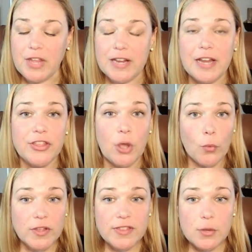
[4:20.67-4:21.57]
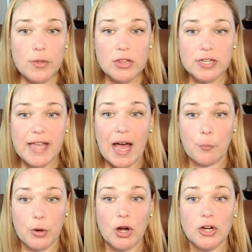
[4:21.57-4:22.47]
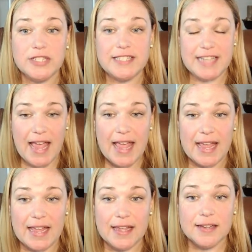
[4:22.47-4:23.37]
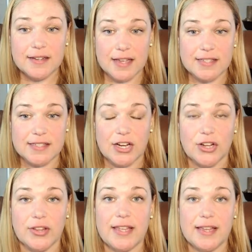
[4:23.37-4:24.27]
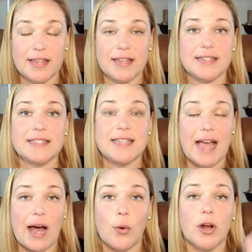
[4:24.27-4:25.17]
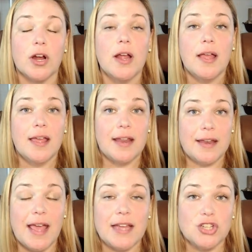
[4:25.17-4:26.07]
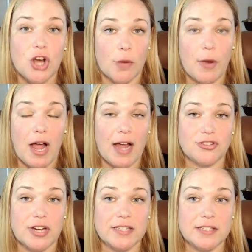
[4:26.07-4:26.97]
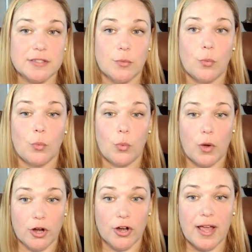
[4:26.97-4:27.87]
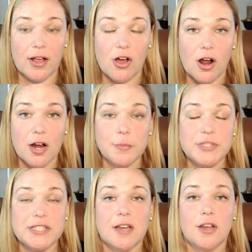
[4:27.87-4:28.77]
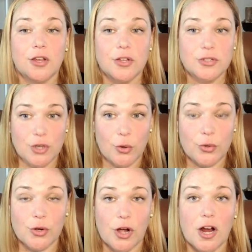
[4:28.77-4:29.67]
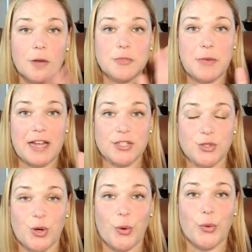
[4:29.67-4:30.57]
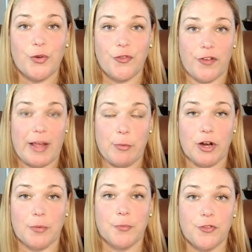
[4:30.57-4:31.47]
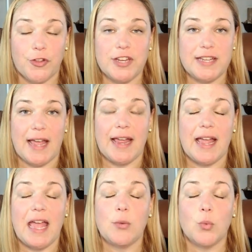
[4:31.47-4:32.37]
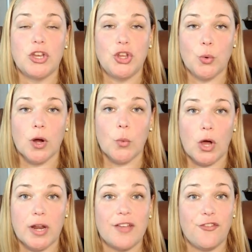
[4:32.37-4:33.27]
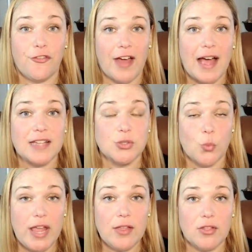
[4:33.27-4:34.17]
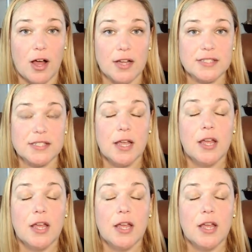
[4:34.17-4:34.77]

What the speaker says: Now, the only thing we look at per day necessarily is our net carbohydrates. What are net carbs? Total carbs minus total fiber for the day. And when you are wanting fast weight loss,